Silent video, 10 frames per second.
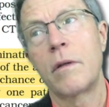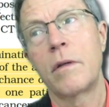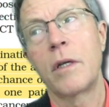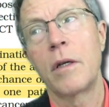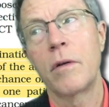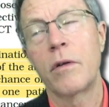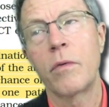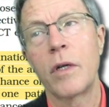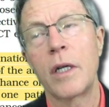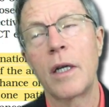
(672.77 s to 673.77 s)
10 or
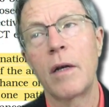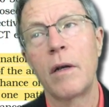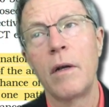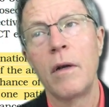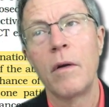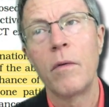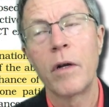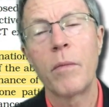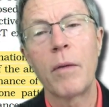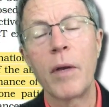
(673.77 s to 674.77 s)
20. I, one
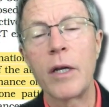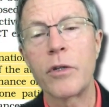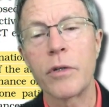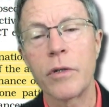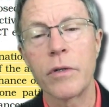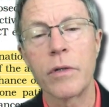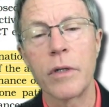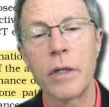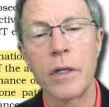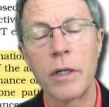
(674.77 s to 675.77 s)
of my major
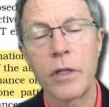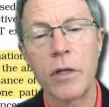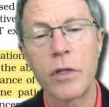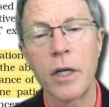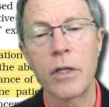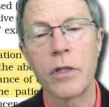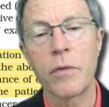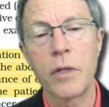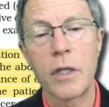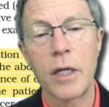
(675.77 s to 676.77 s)
uh, associations
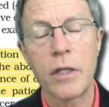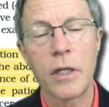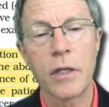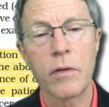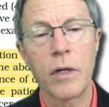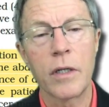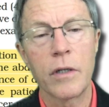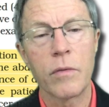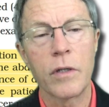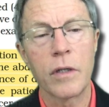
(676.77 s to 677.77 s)
with chest x
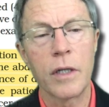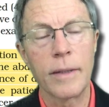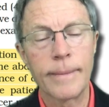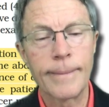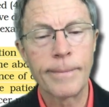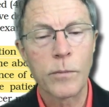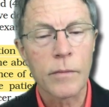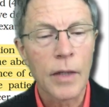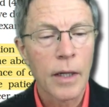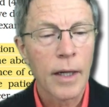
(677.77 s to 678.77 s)
rays was that
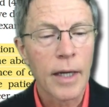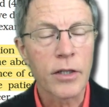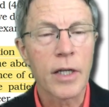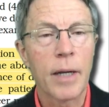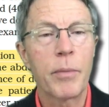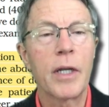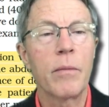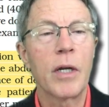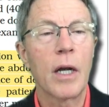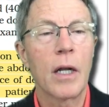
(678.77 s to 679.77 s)
as an
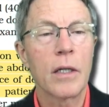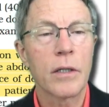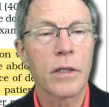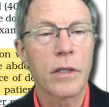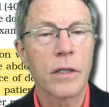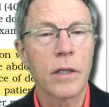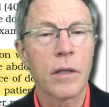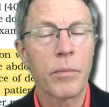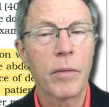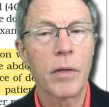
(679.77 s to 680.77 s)
epidemiologist, uh,
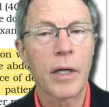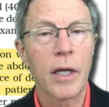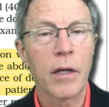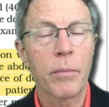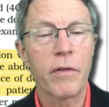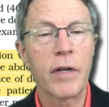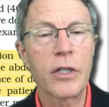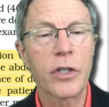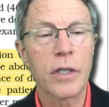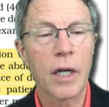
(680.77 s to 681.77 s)
public health
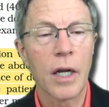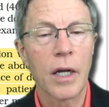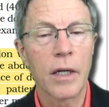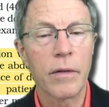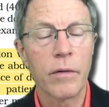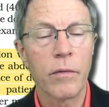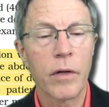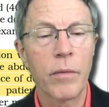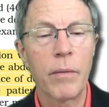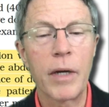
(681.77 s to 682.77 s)
prevention guy, one
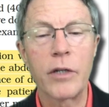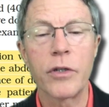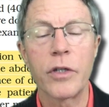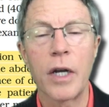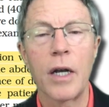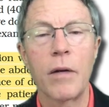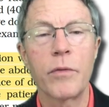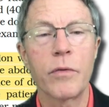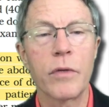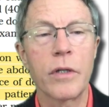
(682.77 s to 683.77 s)
of my major
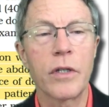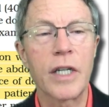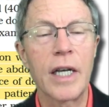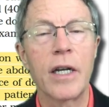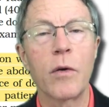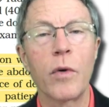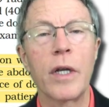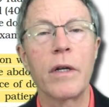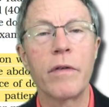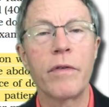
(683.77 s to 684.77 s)
jobs was getting
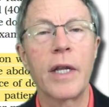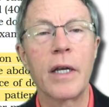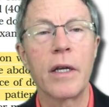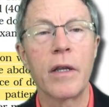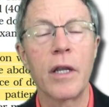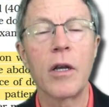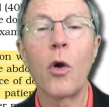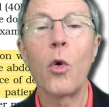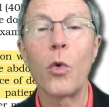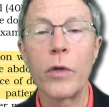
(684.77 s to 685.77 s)
rid of the, the
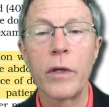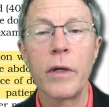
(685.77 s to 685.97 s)
old